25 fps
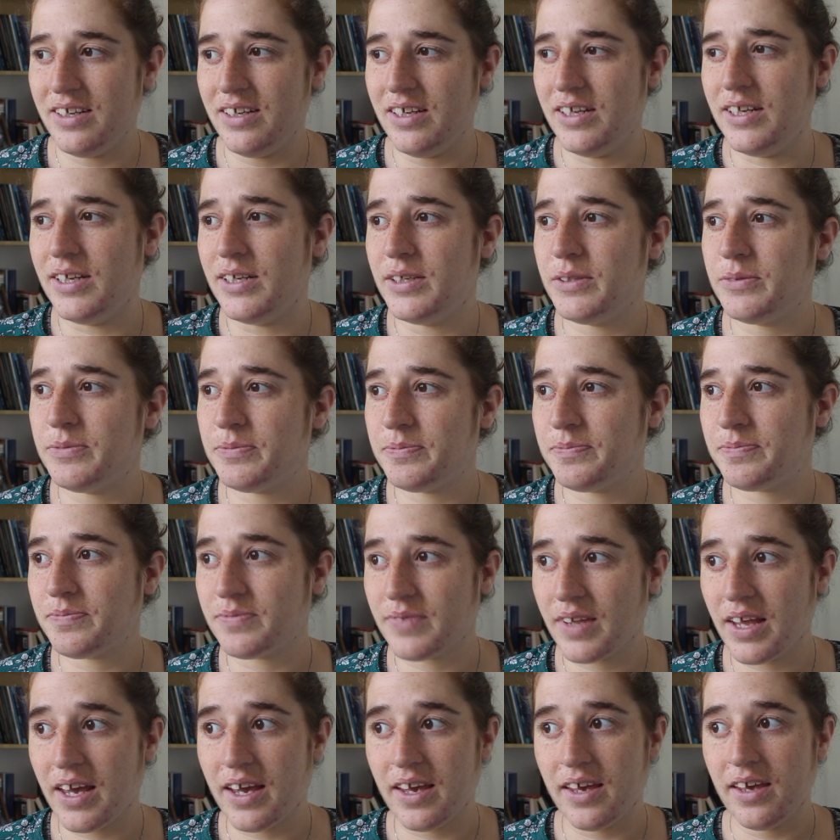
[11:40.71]

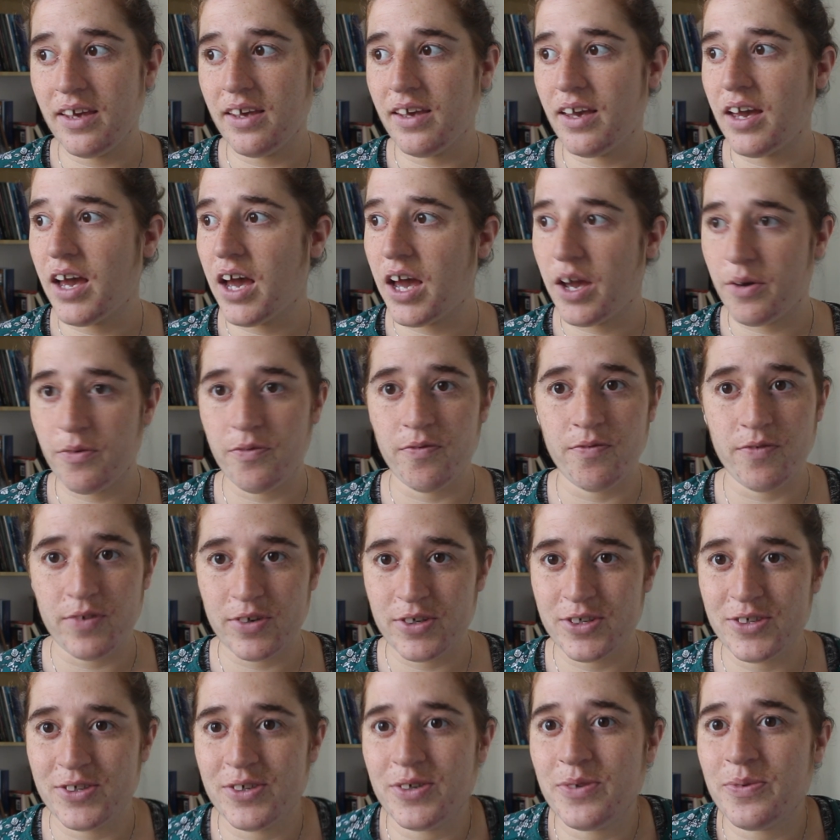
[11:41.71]
I
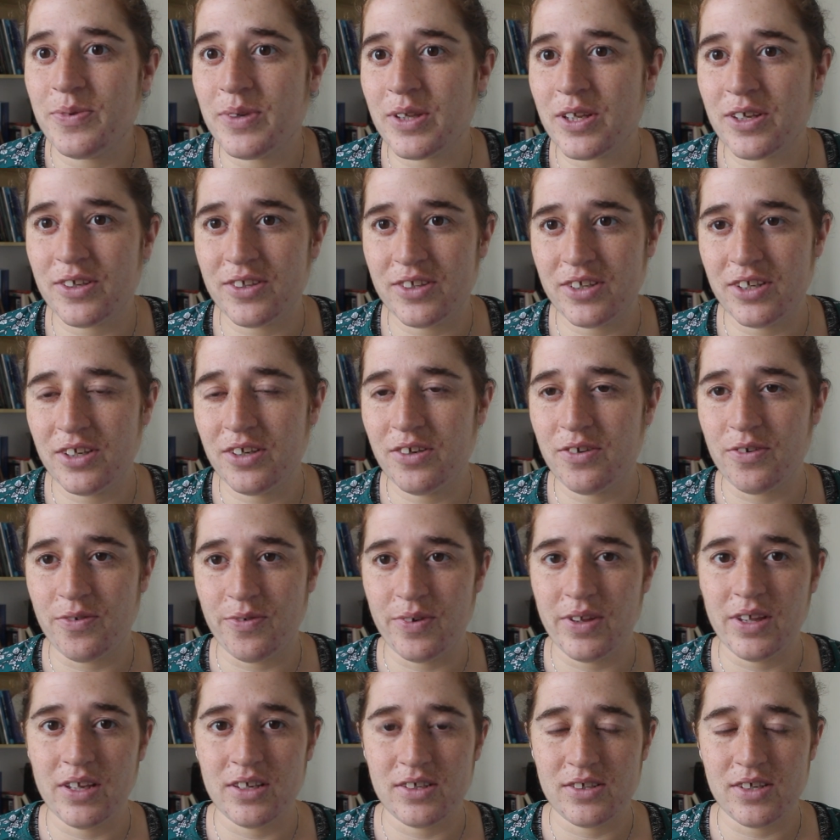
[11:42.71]
for sure will continue
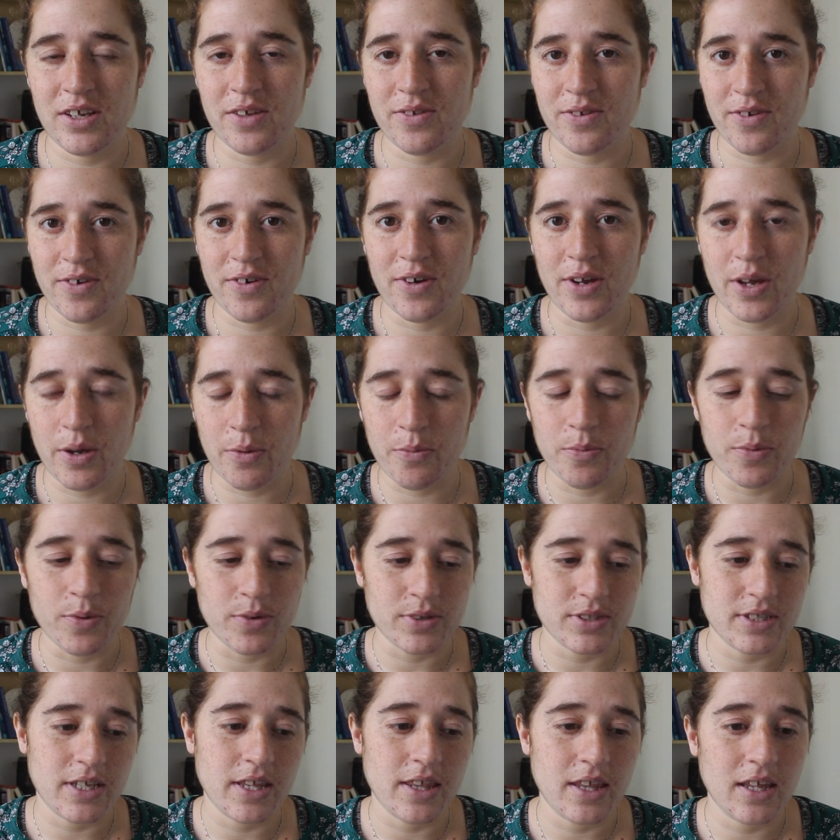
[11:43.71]
reading South Korean
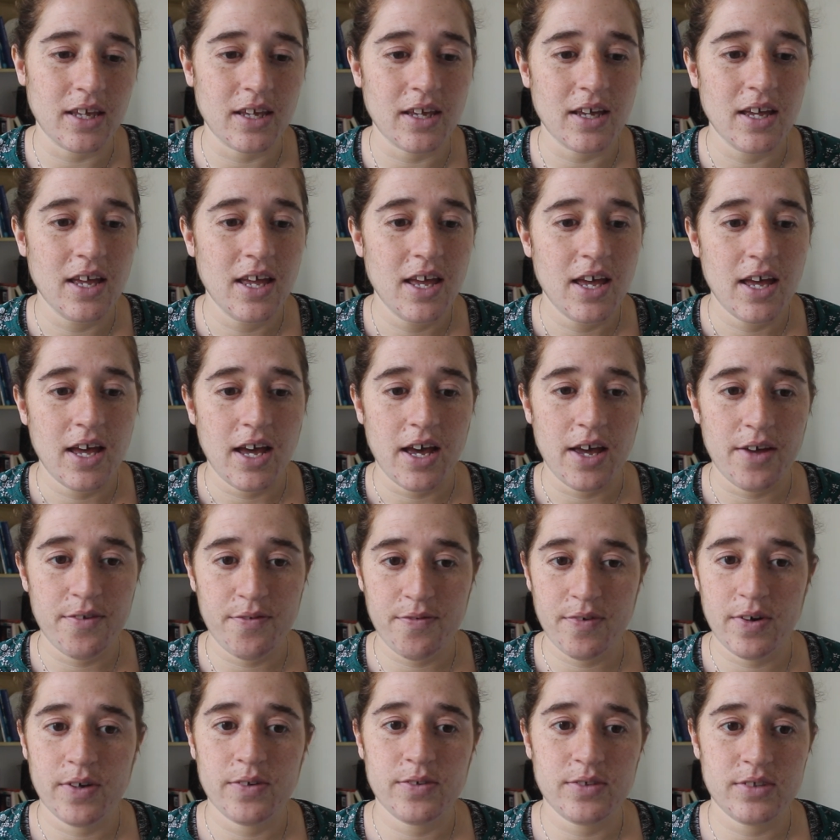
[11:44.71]
books. I think I
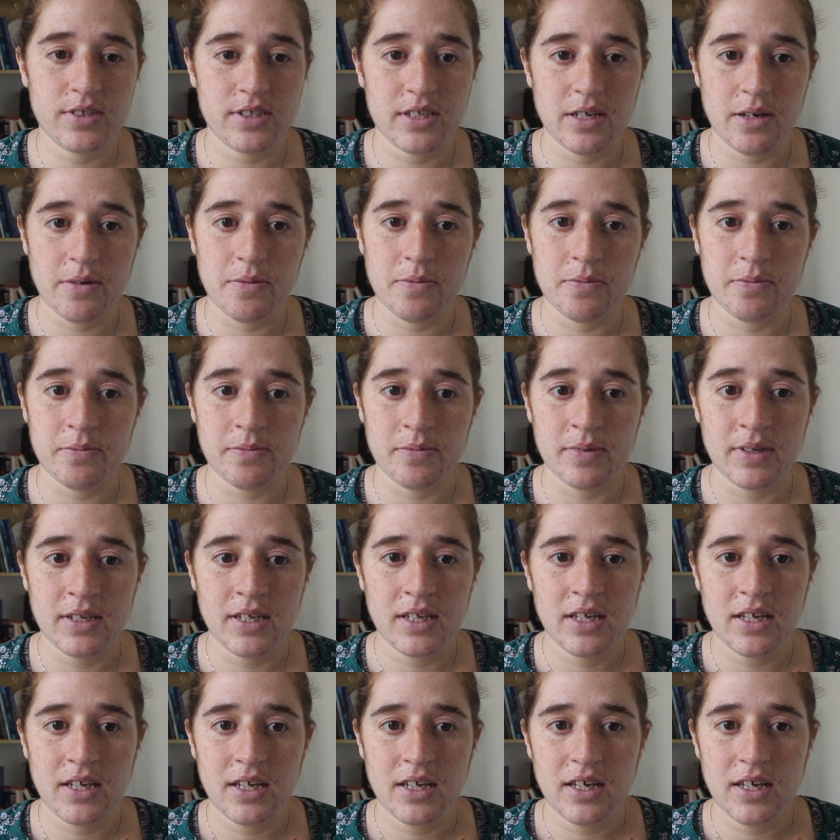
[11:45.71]
found some
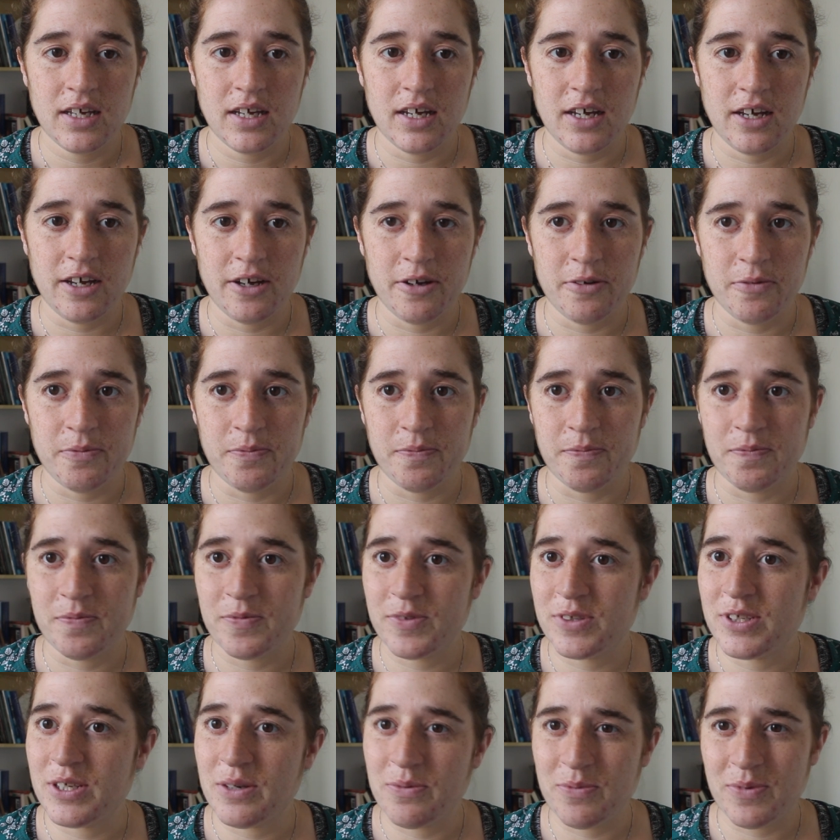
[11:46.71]

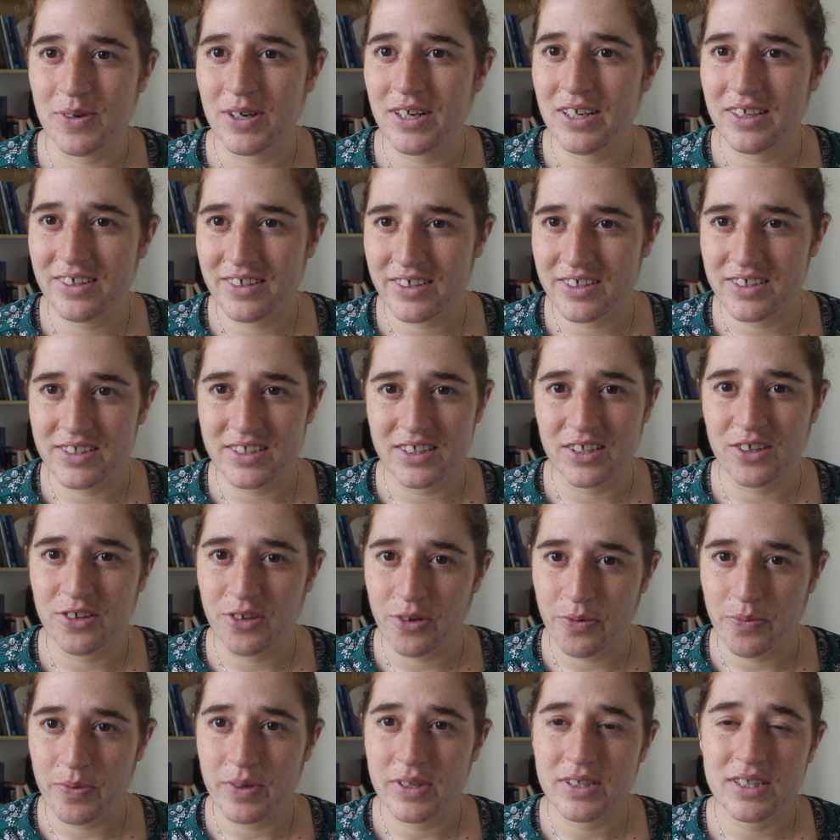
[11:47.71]
really interesting
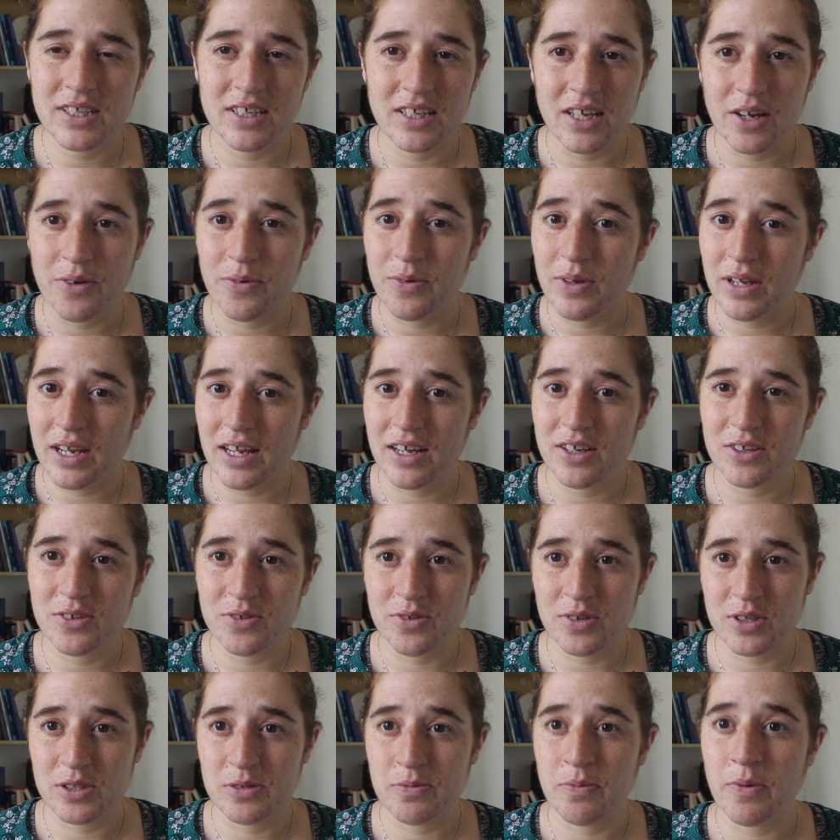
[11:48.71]
topics that I would like
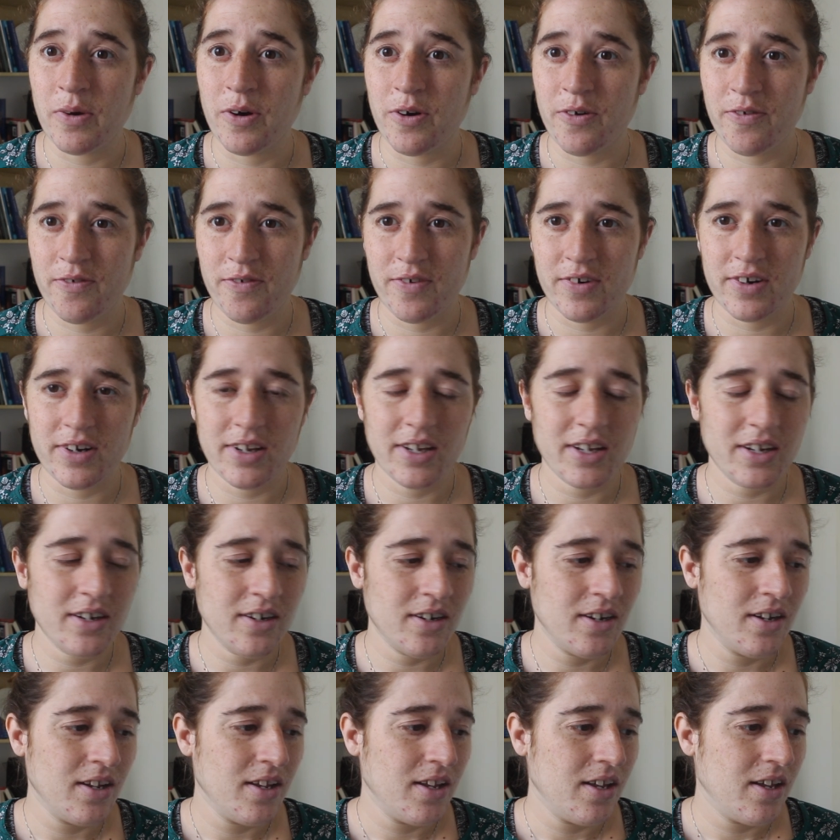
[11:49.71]
to explore
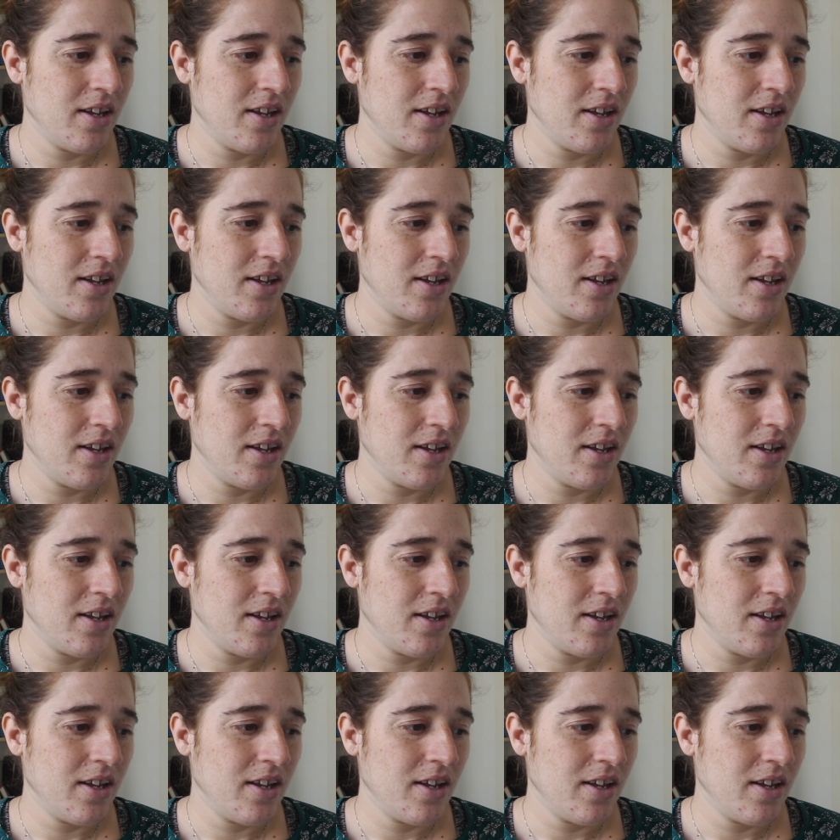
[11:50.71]
further.